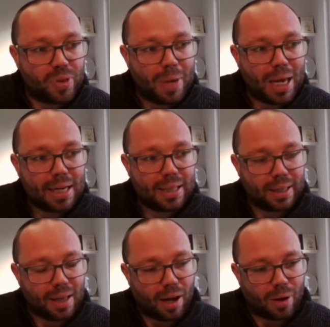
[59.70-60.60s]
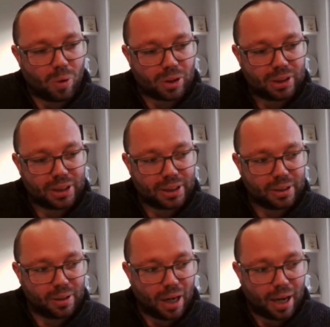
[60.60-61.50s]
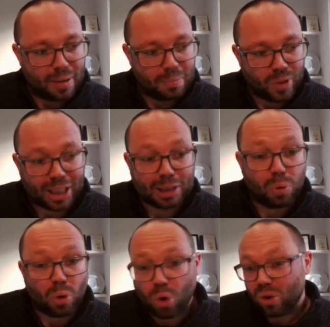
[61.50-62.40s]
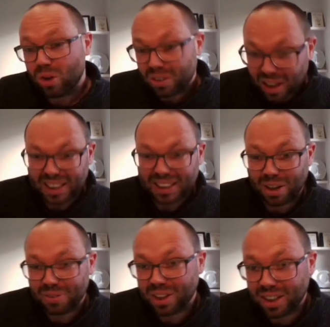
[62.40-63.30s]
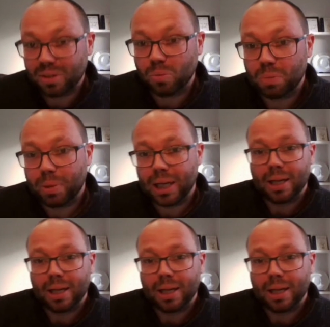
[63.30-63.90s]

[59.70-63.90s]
main thing that I want to explore this afternoon would